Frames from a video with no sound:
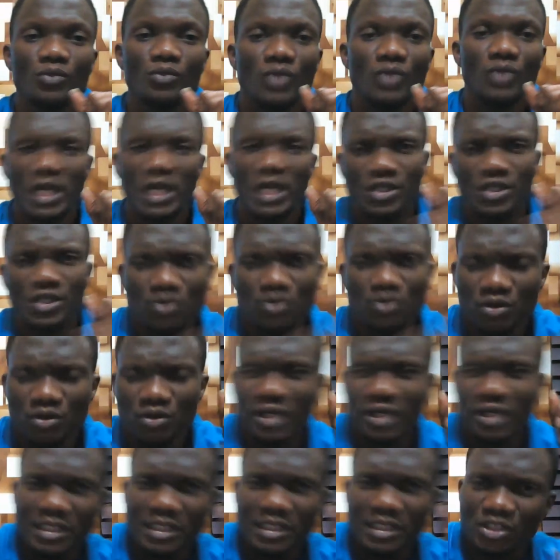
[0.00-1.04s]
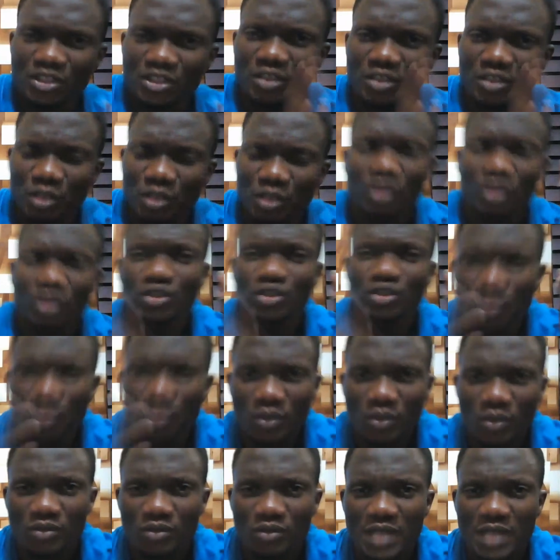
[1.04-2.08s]
Are you going to church because you
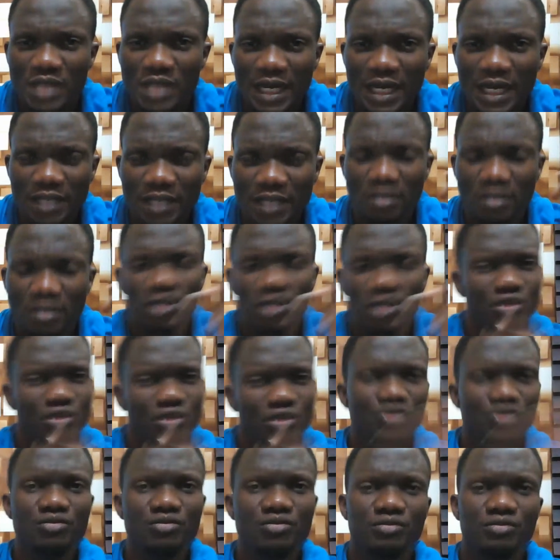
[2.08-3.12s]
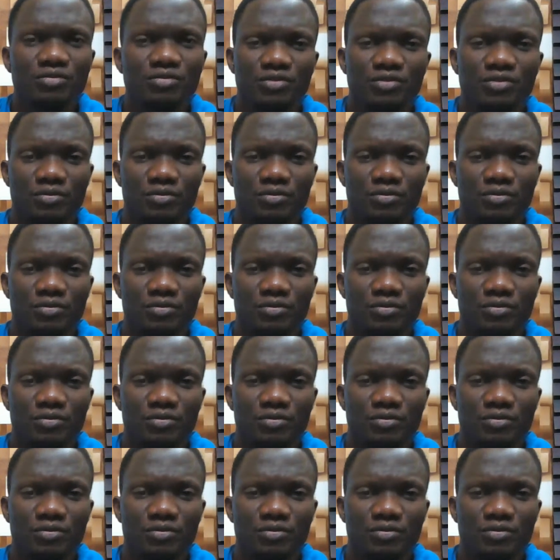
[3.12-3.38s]
don't want to die? You shouldn't.